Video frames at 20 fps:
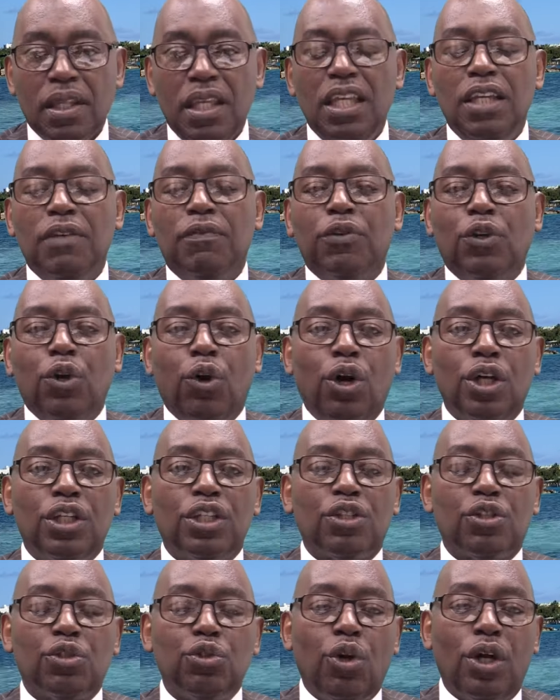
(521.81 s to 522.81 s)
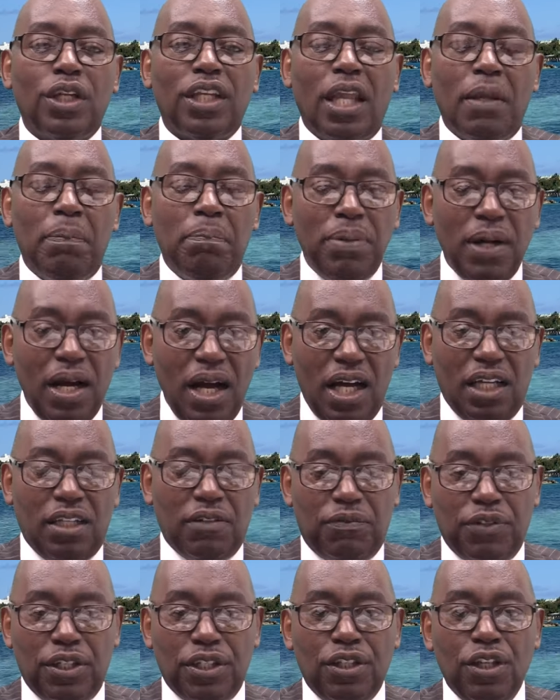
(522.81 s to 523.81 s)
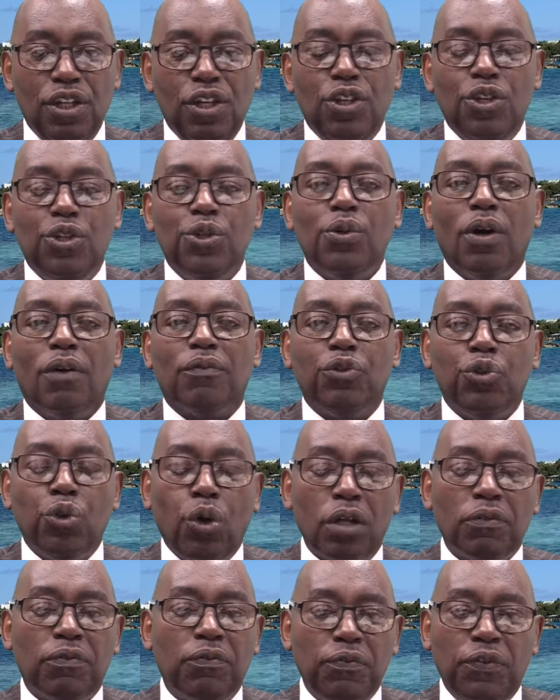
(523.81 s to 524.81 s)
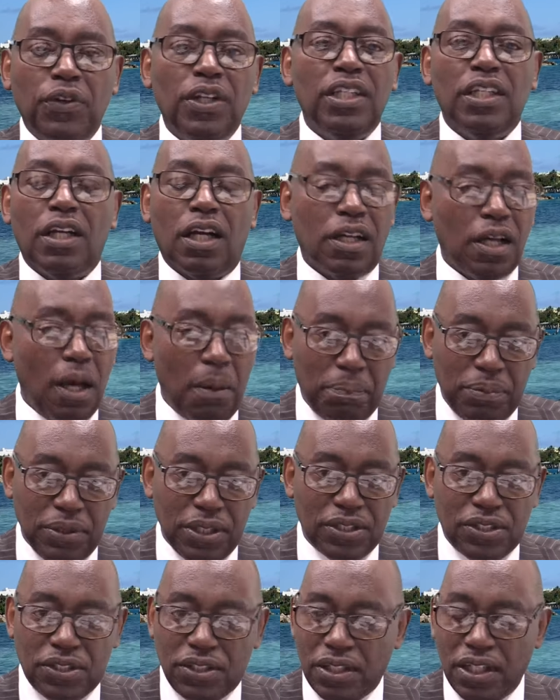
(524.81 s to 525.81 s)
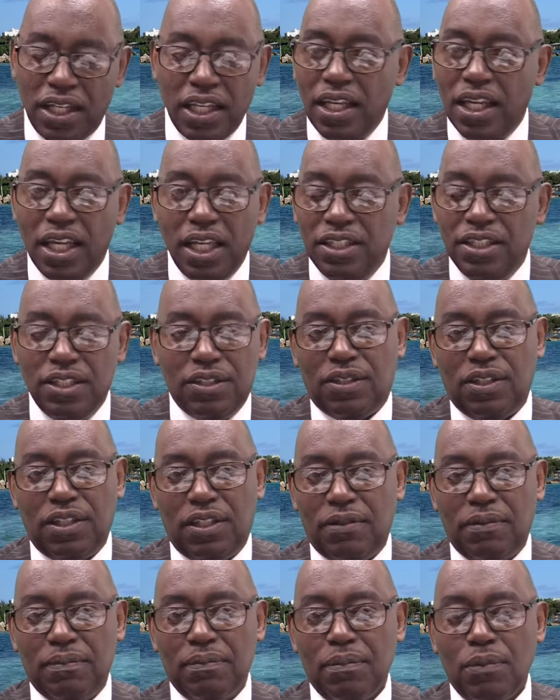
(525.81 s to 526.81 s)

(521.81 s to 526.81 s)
if God is not a part of it, you have not fully accomplished anything.